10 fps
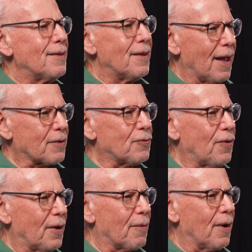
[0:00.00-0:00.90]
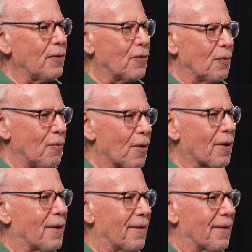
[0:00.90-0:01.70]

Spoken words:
the next generation worker.